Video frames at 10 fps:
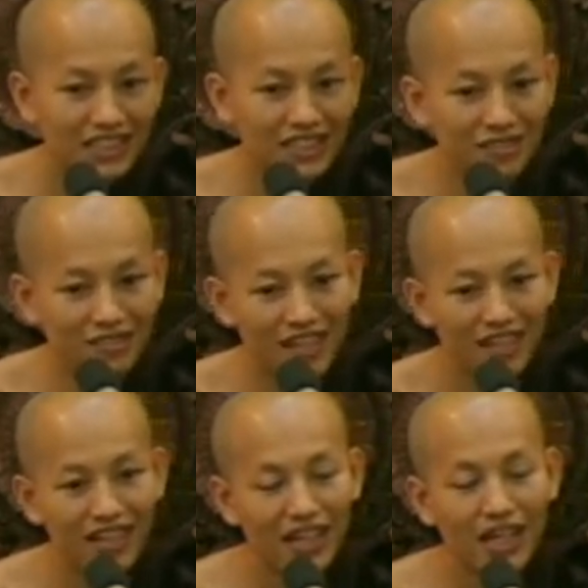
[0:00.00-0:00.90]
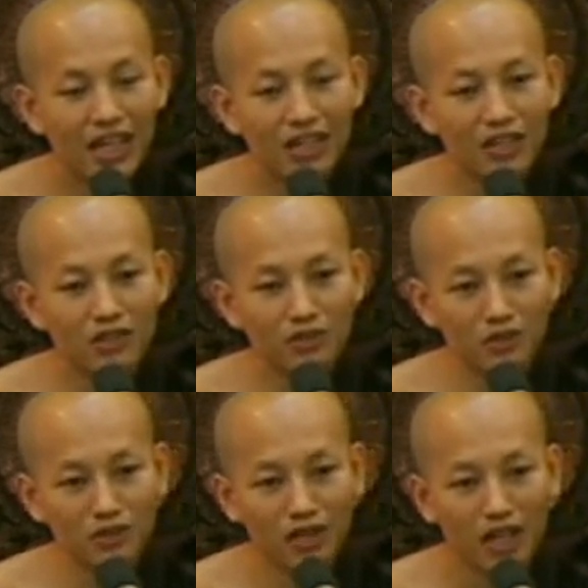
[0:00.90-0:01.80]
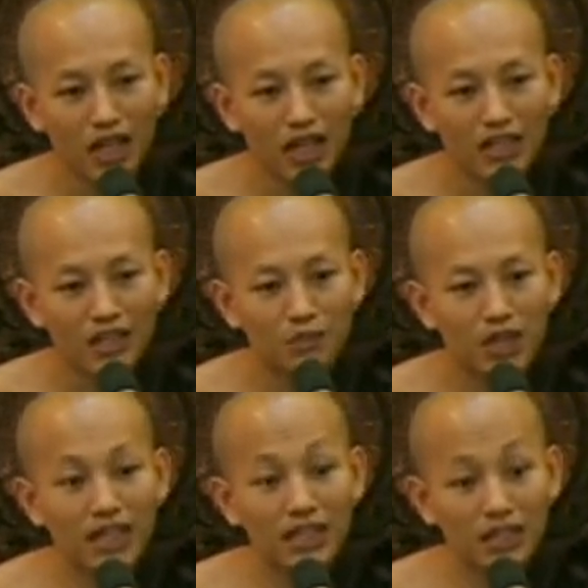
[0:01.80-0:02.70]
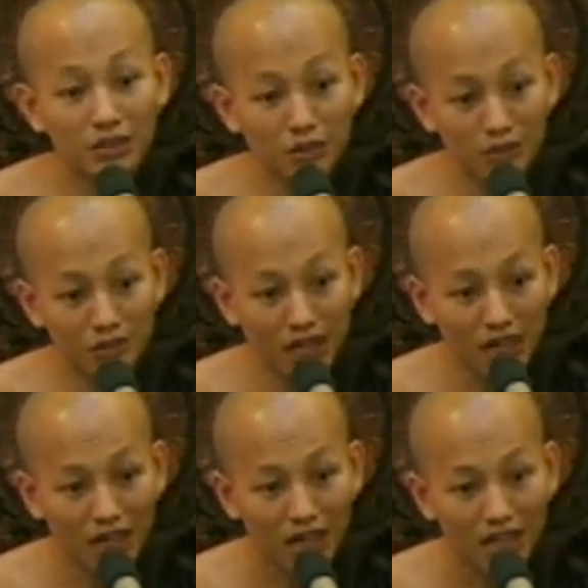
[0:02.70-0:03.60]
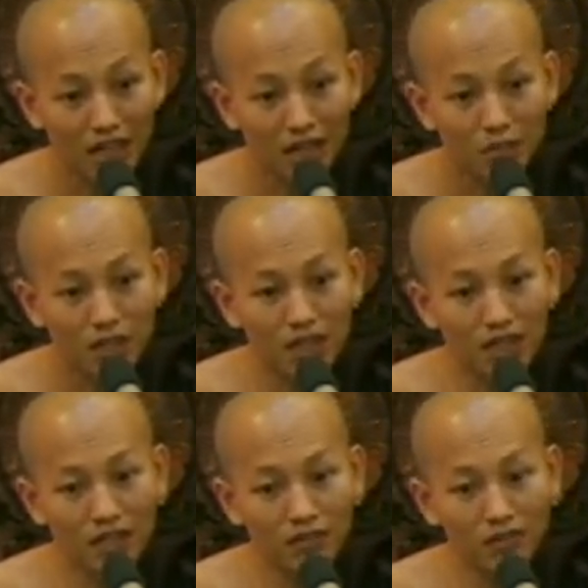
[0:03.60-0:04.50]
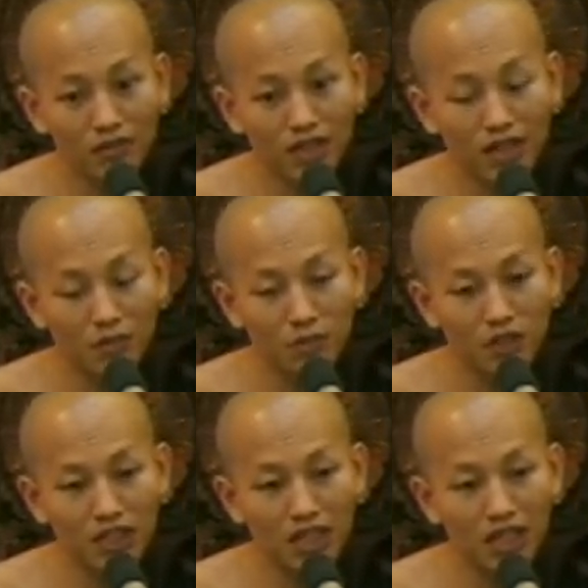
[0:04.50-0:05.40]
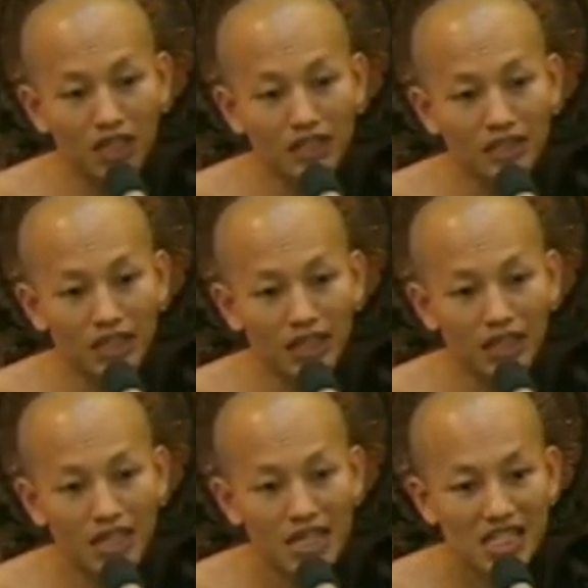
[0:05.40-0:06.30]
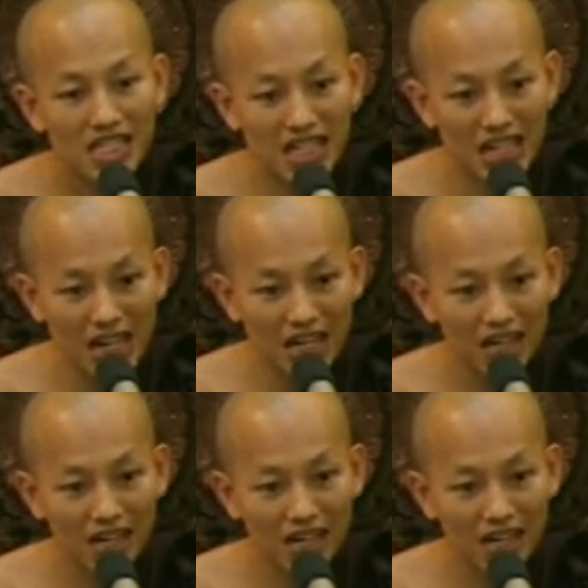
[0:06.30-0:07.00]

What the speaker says: General. And also the Bani Anuruddha. When Anuruddha became the Sakka.